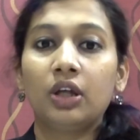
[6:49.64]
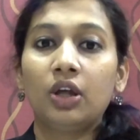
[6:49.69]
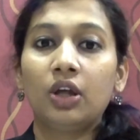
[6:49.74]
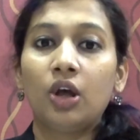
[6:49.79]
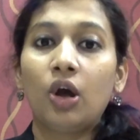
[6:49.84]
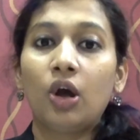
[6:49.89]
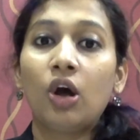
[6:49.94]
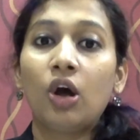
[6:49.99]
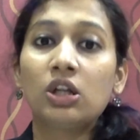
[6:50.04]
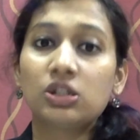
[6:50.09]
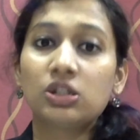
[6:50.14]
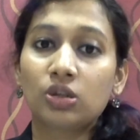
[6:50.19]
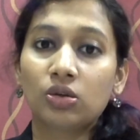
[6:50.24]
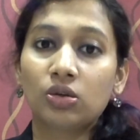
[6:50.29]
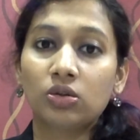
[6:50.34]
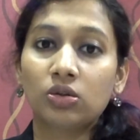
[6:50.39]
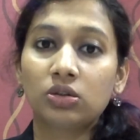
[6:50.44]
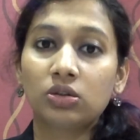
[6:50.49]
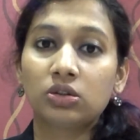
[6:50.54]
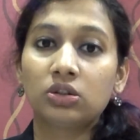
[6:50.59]

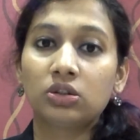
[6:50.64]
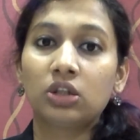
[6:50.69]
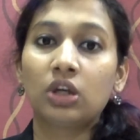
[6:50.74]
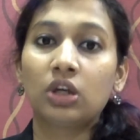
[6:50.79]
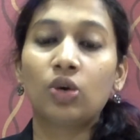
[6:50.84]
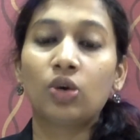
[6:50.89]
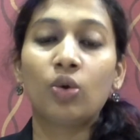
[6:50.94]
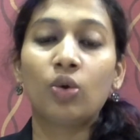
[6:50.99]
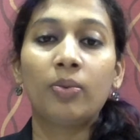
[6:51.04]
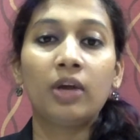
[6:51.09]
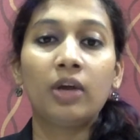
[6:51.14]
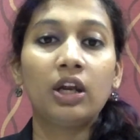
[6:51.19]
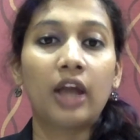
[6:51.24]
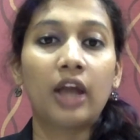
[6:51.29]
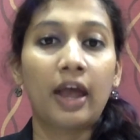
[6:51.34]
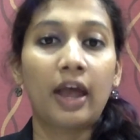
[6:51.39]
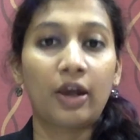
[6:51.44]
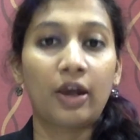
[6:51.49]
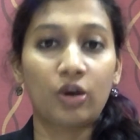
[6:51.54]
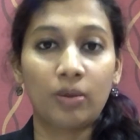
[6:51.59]
Also, the global
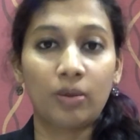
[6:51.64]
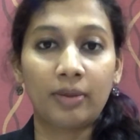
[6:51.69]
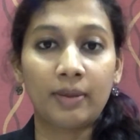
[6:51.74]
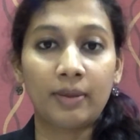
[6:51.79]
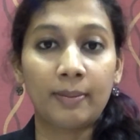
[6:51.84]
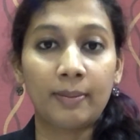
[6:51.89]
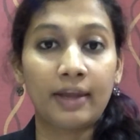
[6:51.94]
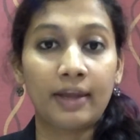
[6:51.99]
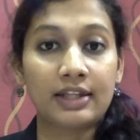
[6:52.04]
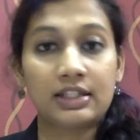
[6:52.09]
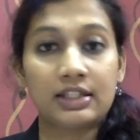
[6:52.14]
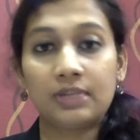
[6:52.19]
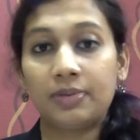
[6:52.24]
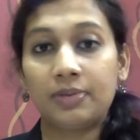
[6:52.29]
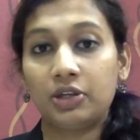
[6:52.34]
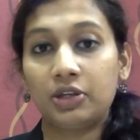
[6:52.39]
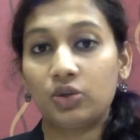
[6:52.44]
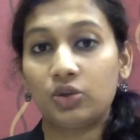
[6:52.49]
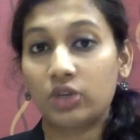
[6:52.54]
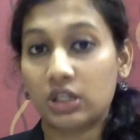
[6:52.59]
economy might slip
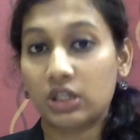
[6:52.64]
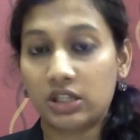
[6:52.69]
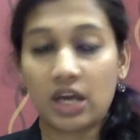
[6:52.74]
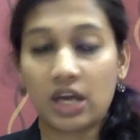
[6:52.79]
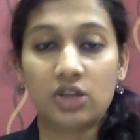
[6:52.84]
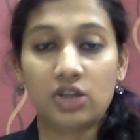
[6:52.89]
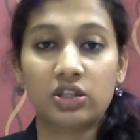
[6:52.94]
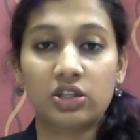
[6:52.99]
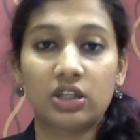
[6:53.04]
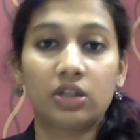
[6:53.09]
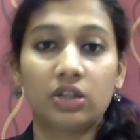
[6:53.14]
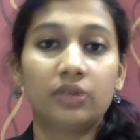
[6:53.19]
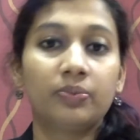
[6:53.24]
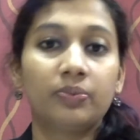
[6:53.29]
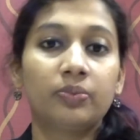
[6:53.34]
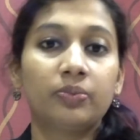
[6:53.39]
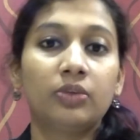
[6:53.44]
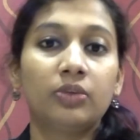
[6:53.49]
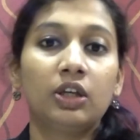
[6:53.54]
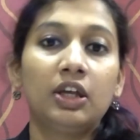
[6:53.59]
into a recession.
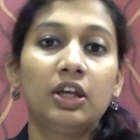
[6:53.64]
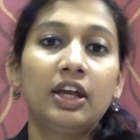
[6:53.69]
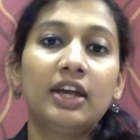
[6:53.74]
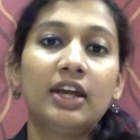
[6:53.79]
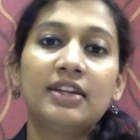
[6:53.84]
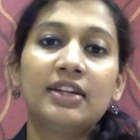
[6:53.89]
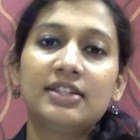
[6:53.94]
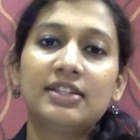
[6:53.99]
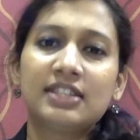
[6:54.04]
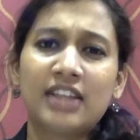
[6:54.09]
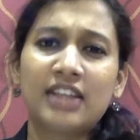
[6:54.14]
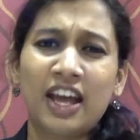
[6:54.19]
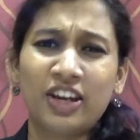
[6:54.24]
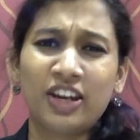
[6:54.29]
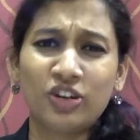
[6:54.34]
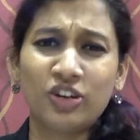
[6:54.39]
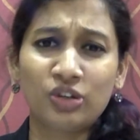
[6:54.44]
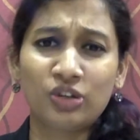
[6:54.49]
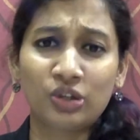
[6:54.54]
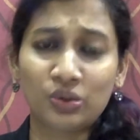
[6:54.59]
In
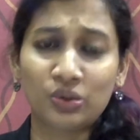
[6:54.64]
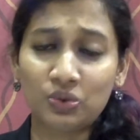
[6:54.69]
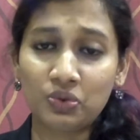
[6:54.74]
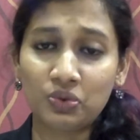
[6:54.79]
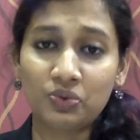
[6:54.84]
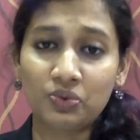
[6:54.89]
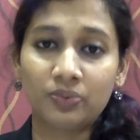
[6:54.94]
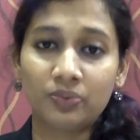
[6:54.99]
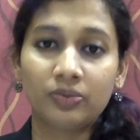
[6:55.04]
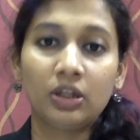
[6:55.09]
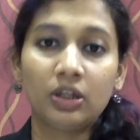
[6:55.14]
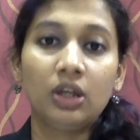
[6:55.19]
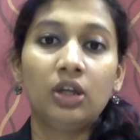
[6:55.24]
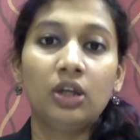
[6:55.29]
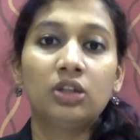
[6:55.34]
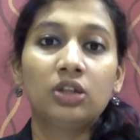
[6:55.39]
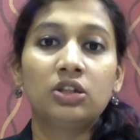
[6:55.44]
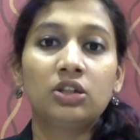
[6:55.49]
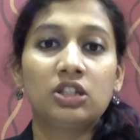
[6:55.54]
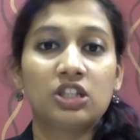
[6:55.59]
scenario 2,
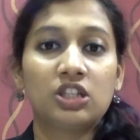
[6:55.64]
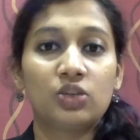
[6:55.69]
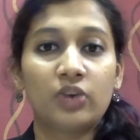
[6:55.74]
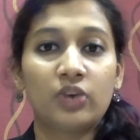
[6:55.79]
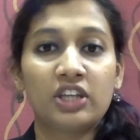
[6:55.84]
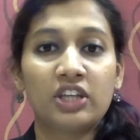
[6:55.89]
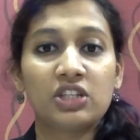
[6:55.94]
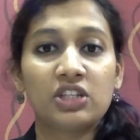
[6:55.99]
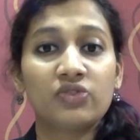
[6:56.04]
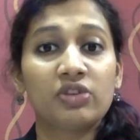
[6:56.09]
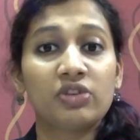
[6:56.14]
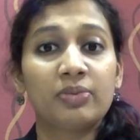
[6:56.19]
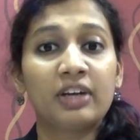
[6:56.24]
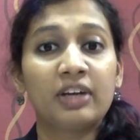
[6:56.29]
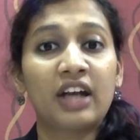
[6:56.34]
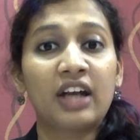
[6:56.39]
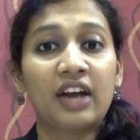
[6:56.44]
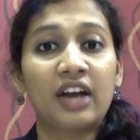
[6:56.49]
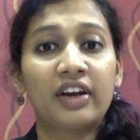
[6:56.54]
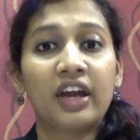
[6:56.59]
the situation will be
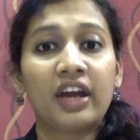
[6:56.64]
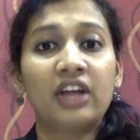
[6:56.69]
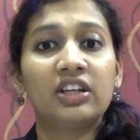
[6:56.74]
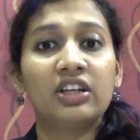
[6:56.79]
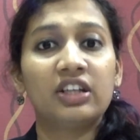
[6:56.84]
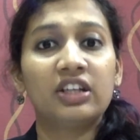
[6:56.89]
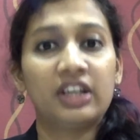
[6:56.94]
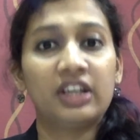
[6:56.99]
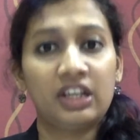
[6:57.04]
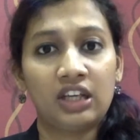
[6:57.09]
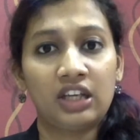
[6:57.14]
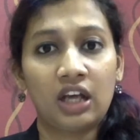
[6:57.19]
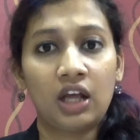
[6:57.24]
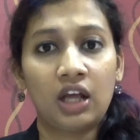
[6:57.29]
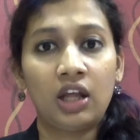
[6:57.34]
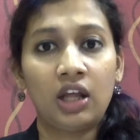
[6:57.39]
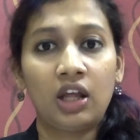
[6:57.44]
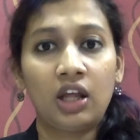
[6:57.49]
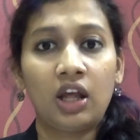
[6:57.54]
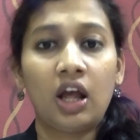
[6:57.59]
contained in India
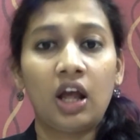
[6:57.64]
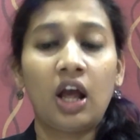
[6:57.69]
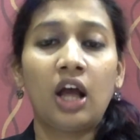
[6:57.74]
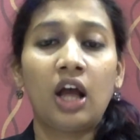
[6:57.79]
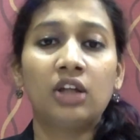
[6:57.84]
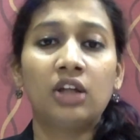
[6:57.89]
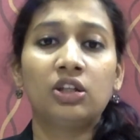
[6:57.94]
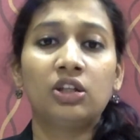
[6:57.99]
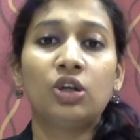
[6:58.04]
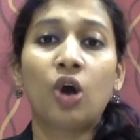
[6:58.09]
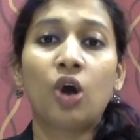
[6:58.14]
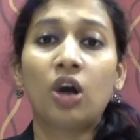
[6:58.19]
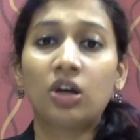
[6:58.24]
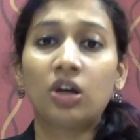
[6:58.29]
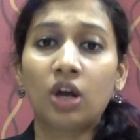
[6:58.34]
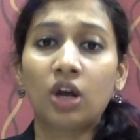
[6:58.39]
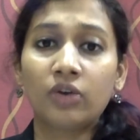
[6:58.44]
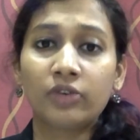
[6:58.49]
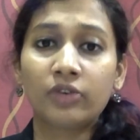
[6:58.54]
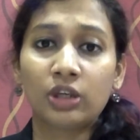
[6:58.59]
and the
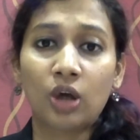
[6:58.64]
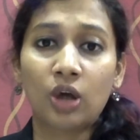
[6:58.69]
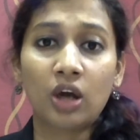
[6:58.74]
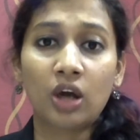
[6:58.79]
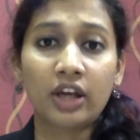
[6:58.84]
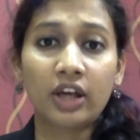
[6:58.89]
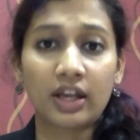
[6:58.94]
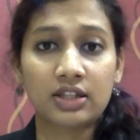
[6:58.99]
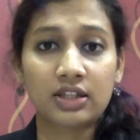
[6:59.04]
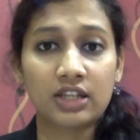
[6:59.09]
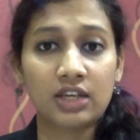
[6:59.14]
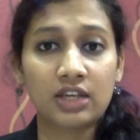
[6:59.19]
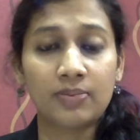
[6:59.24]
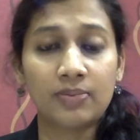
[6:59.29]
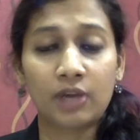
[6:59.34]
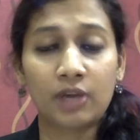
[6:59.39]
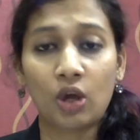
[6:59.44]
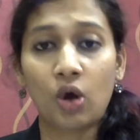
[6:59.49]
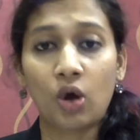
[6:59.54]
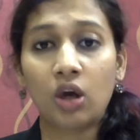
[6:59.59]
lockdown will not exceed
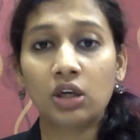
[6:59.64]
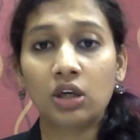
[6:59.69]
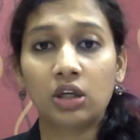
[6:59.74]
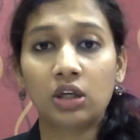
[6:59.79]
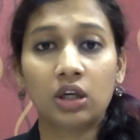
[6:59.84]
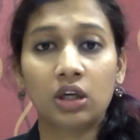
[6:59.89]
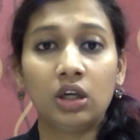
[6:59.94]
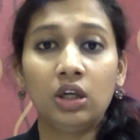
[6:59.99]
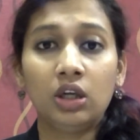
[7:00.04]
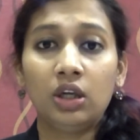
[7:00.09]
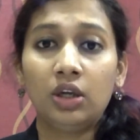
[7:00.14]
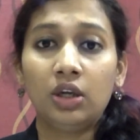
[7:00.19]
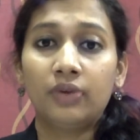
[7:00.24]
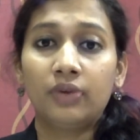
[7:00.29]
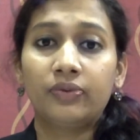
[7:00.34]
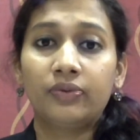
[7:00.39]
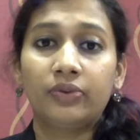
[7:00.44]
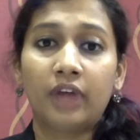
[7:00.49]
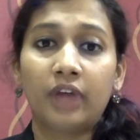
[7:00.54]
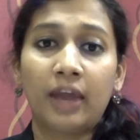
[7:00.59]
beyond
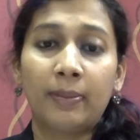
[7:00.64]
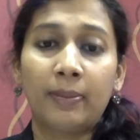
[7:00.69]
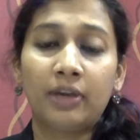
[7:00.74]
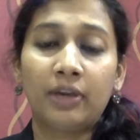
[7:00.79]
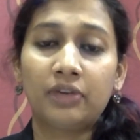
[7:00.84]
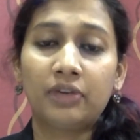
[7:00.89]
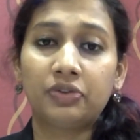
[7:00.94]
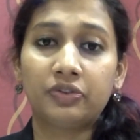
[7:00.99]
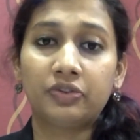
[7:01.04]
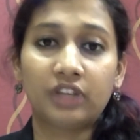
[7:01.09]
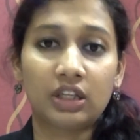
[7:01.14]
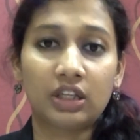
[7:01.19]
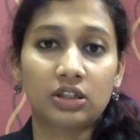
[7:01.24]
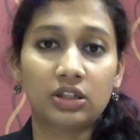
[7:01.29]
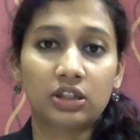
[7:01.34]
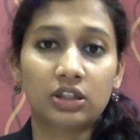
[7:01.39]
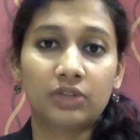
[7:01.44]
April 15th.